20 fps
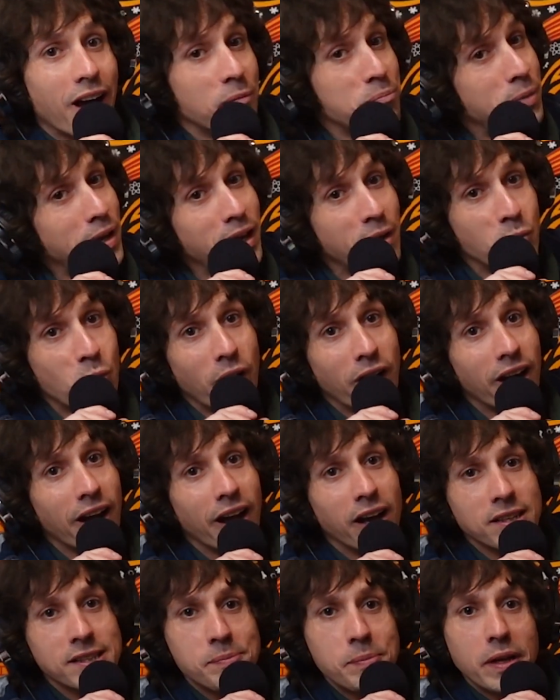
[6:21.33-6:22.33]
big
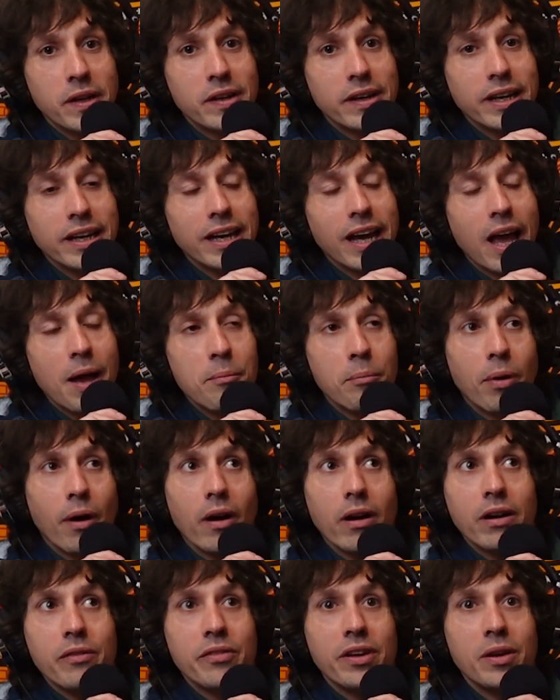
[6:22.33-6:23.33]
warehouse building, and
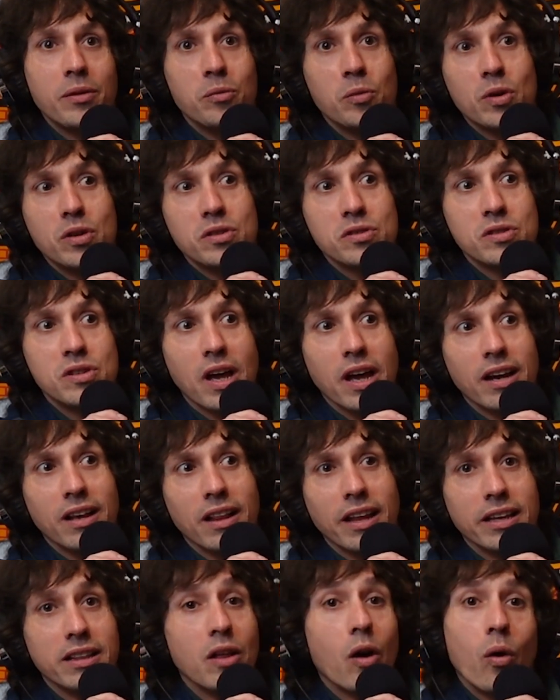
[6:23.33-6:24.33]
part of it was kind of
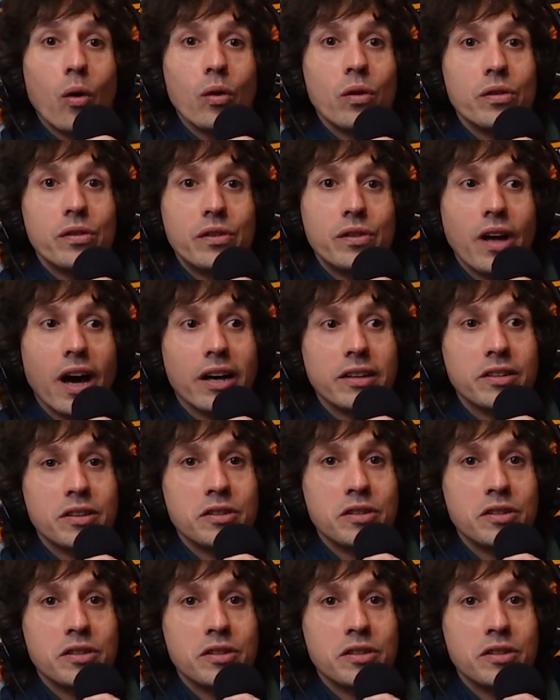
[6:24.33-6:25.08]
like the old Dr.